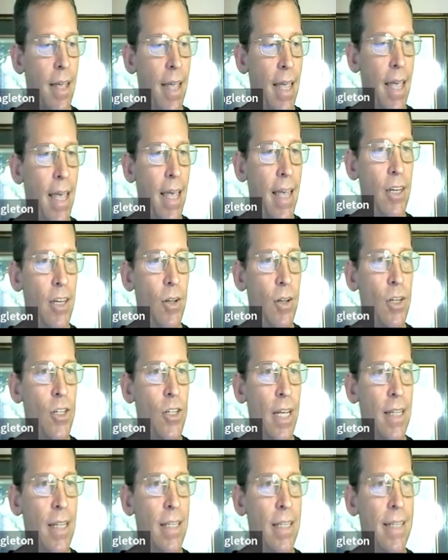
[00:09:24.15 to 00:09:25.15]
And you can
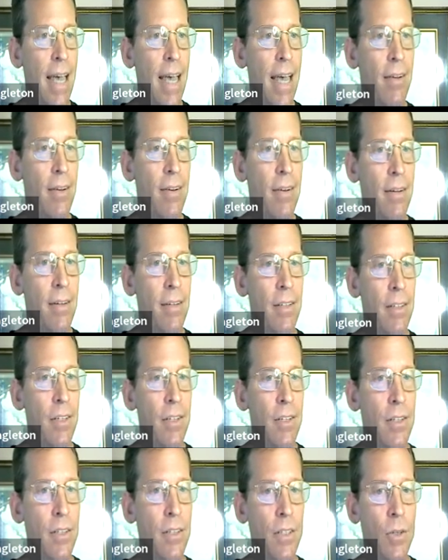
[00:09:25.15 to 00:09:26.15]
check this out,
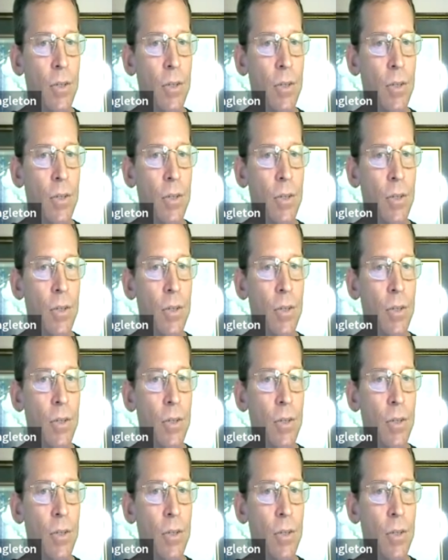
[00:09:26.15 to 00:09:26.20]
just